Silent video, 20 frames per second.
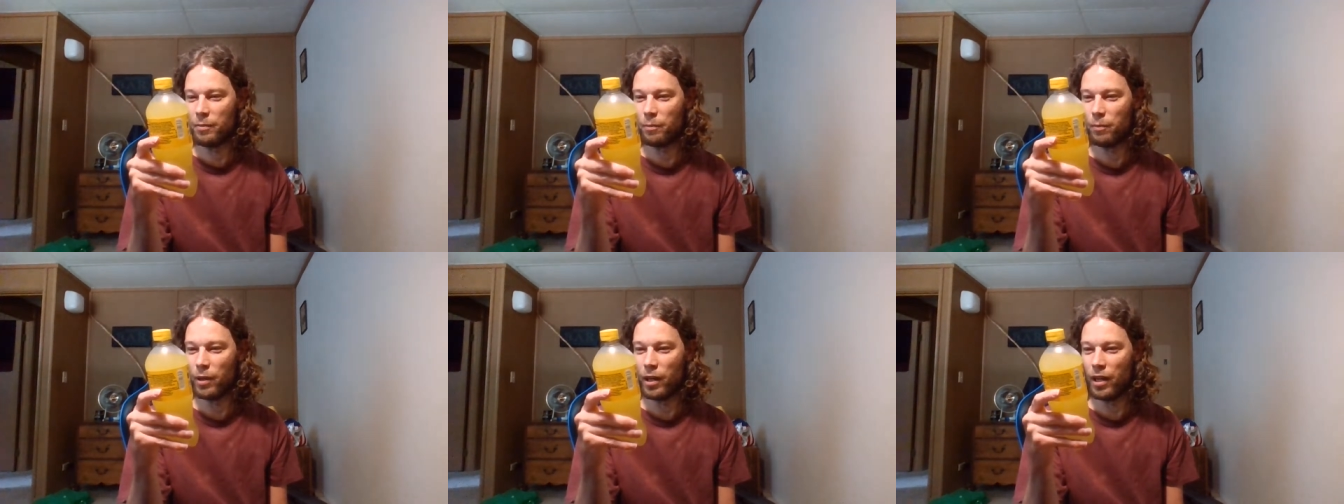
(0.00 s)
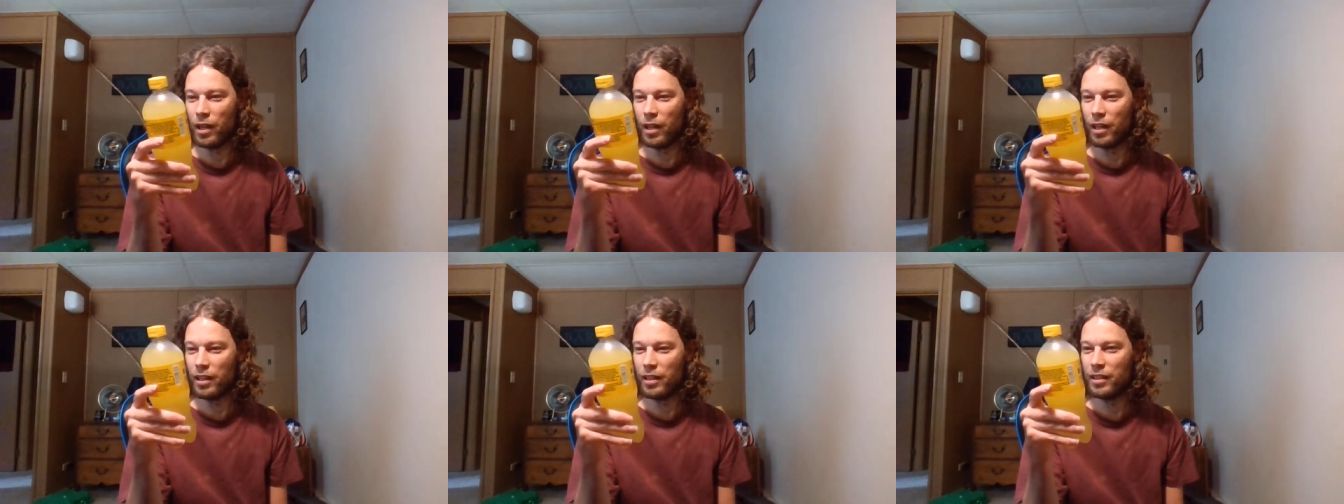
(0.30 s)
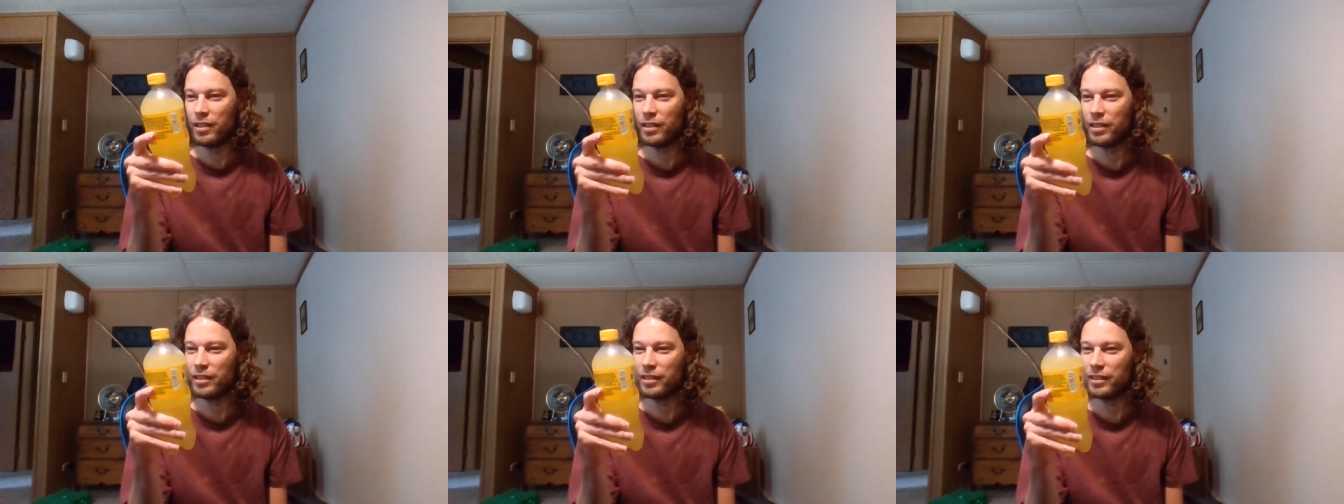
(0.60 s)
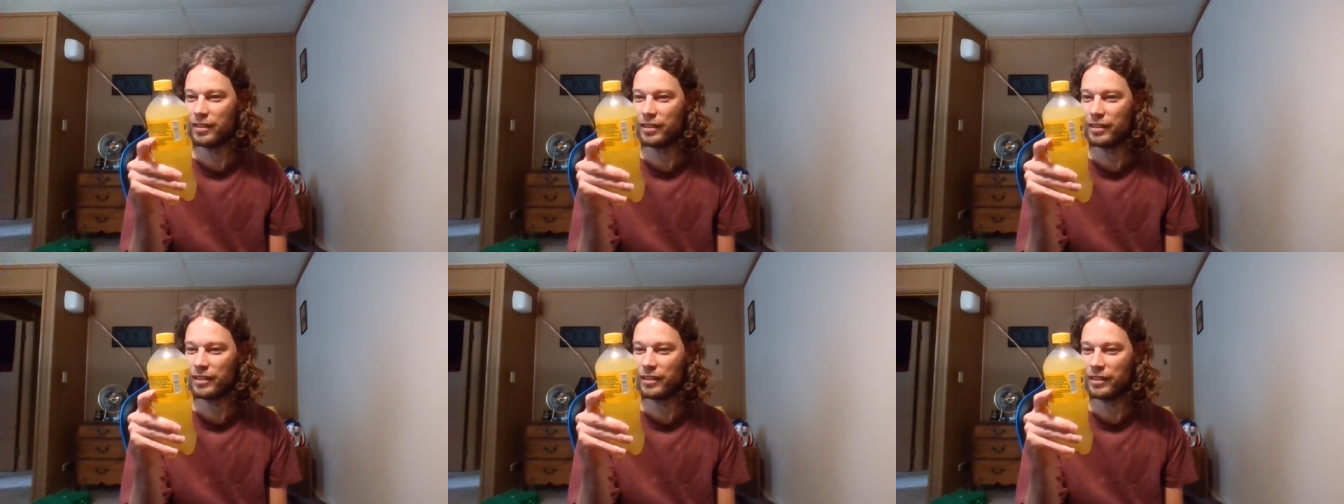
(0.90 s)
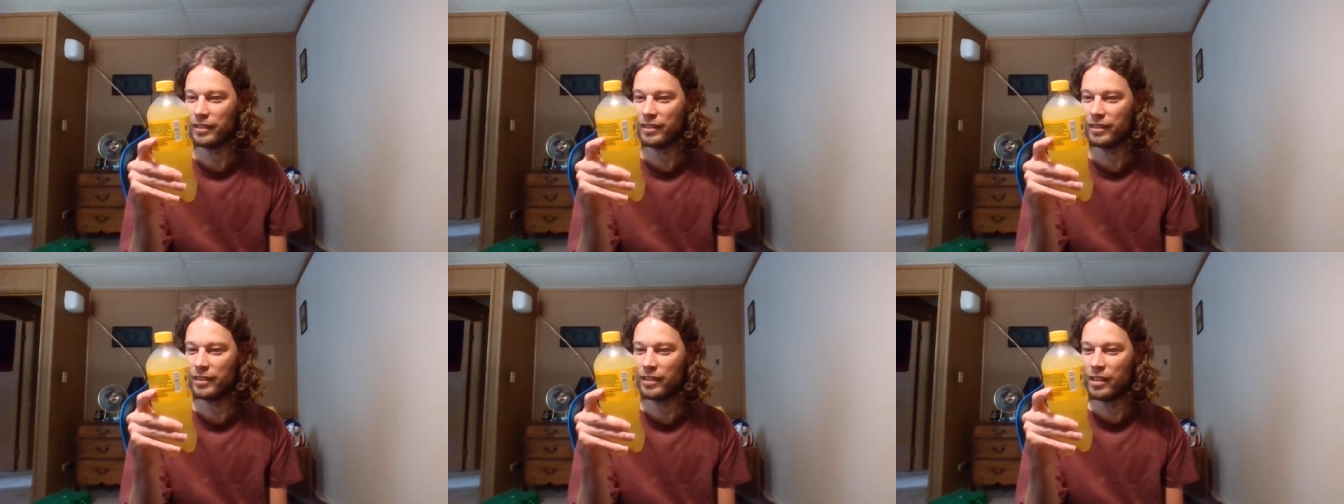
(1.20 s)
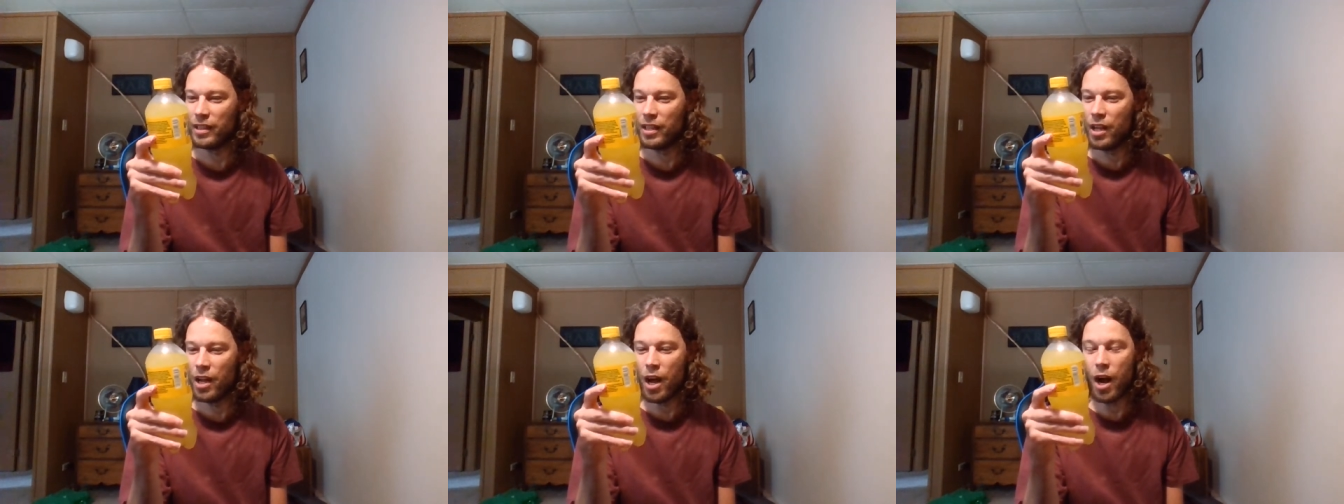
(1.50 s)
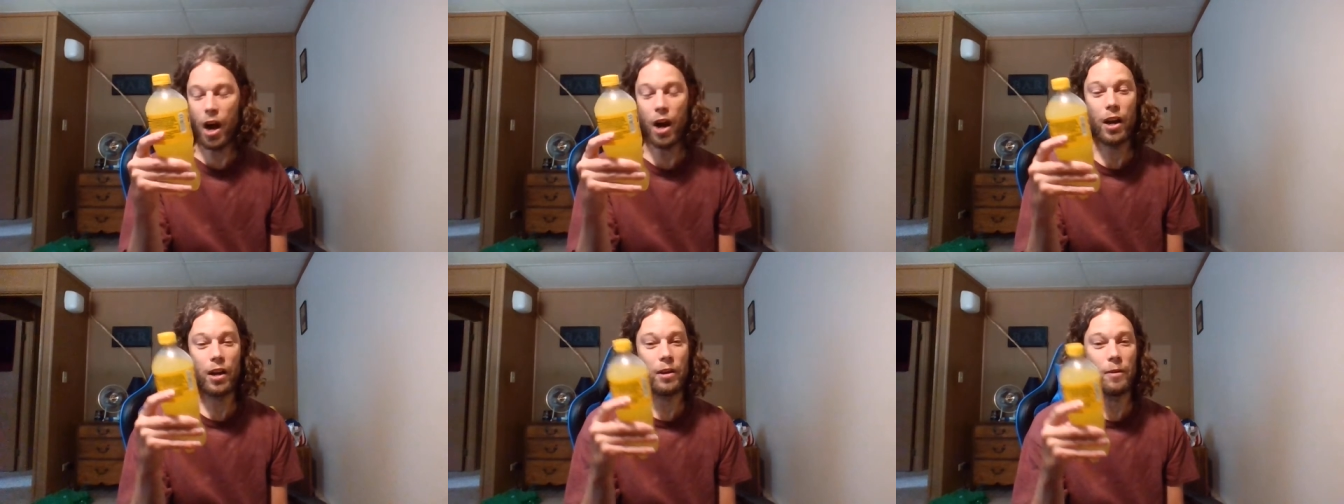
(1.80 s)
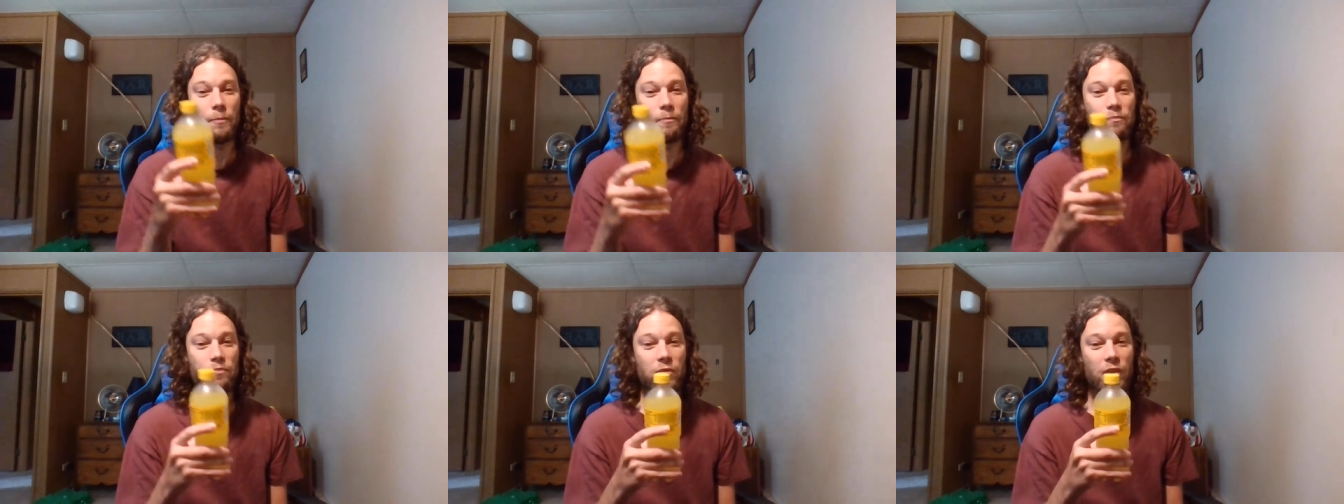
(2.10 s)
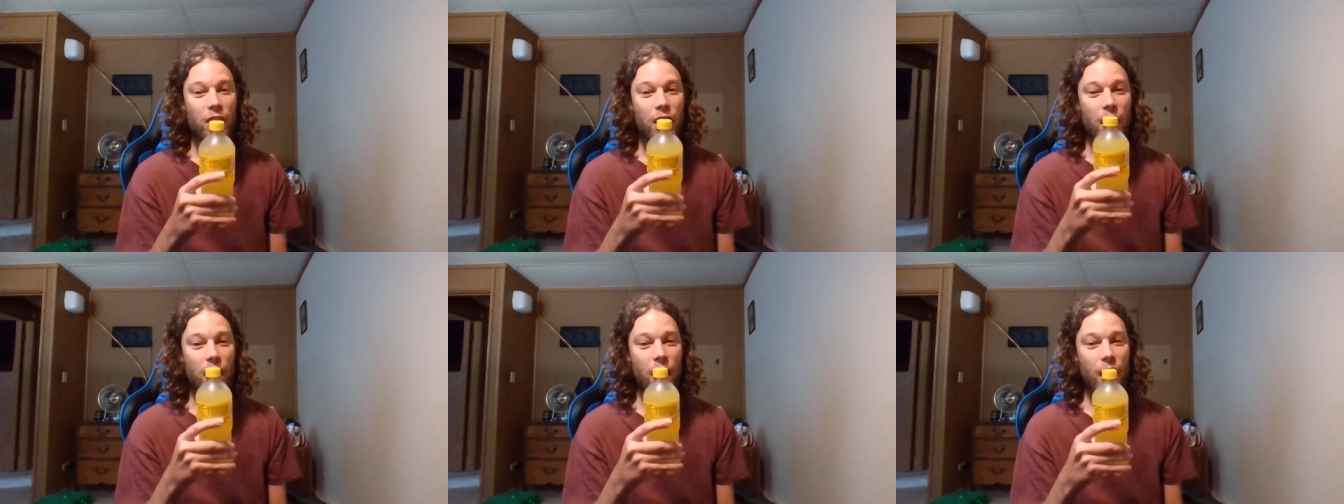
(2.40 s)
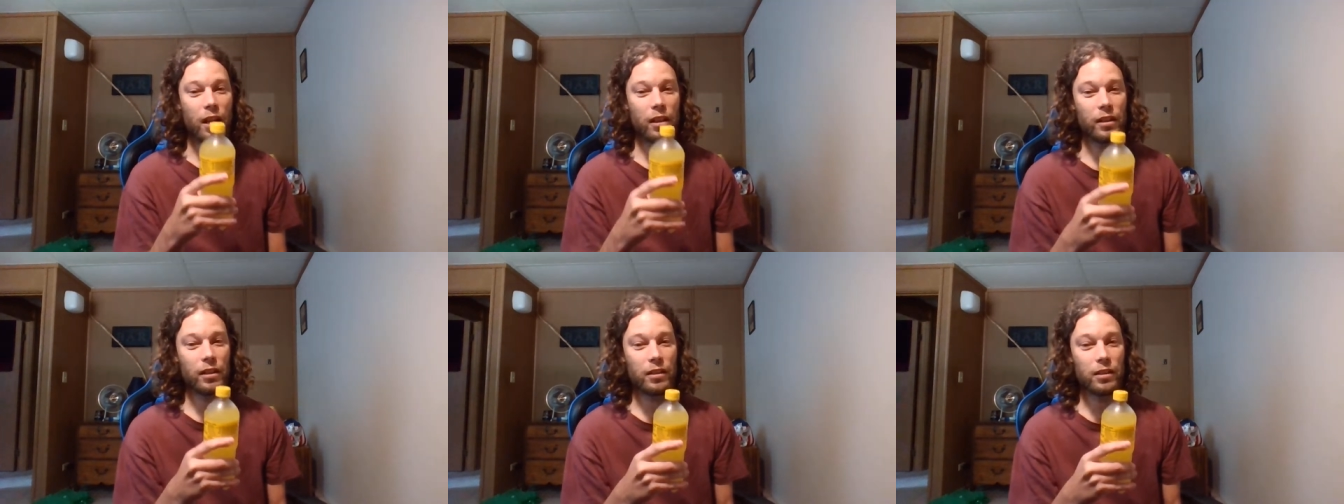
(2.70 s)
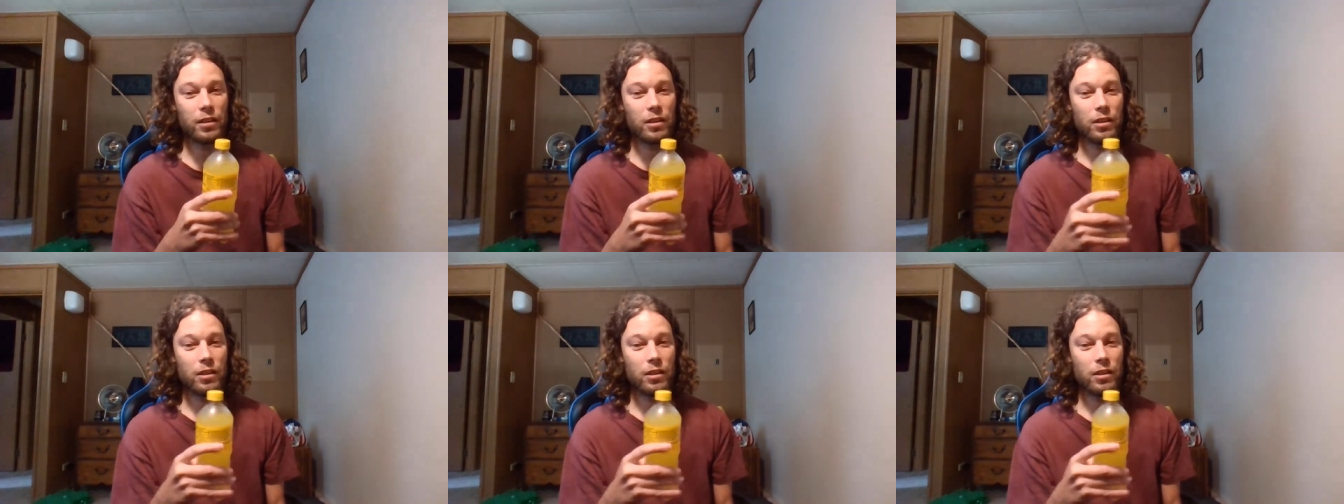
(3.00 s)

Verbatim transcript: but all right, uh,